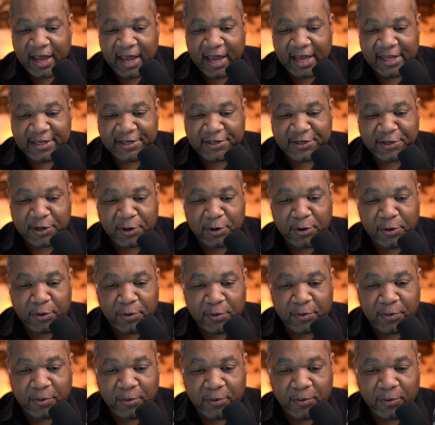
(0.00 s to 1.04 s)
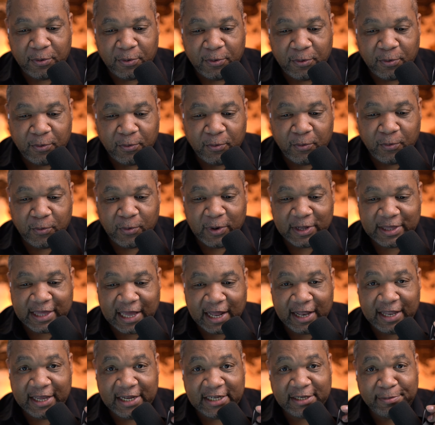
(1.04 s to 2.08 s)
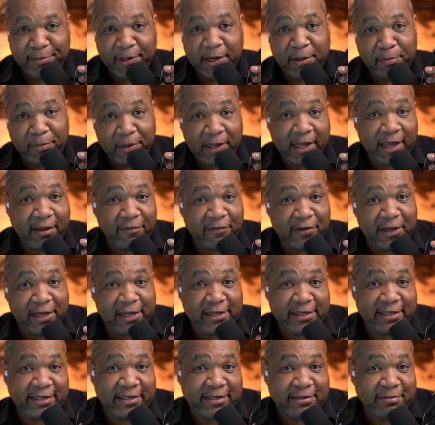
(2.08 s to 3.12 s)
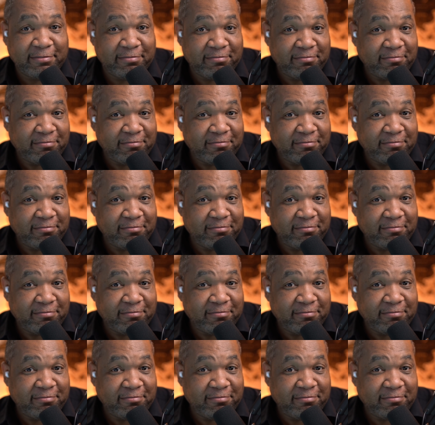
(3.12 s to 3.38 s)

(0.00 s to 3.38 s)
And so what that leads me to believe is,